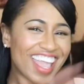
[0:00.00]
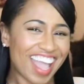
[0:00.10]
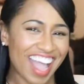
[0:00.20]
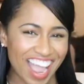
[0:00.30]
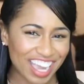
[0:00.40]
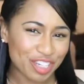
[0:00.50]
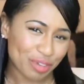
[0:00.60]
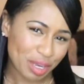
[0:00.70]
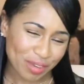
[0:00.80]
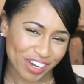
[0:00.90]
Hi
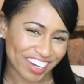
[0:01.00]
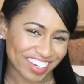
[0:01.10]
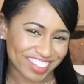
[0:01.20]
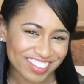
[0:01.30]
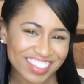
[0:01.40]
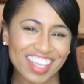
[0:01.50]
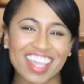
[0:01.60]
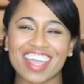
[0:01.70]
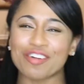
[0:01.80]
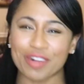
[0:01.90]
dream girl,
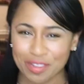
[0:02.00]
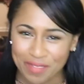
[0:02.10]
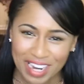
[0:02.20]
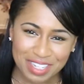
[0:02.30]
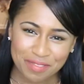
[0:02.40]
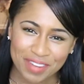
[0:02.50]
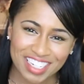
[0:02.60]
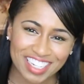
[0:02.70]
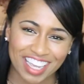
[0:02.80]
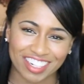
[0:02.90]
welcome back to my
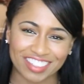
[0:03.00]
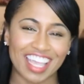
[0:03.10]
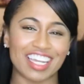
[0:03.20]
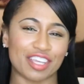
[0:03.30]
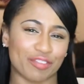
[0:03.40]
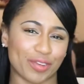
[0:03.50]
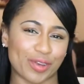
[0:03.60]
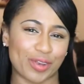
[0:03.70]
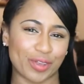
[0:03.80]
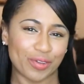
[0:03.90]
channel, and if you're
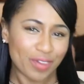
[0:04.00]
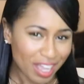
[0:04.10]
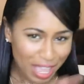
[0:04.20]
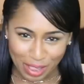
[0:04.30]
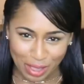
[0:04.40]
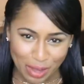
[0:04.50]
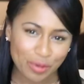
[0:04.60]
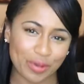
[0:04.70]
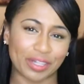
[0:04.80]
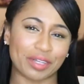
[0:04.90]
new, hello,
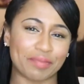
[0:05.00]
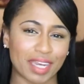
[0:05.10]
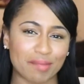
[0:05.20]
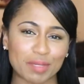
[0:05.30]
welcome. My name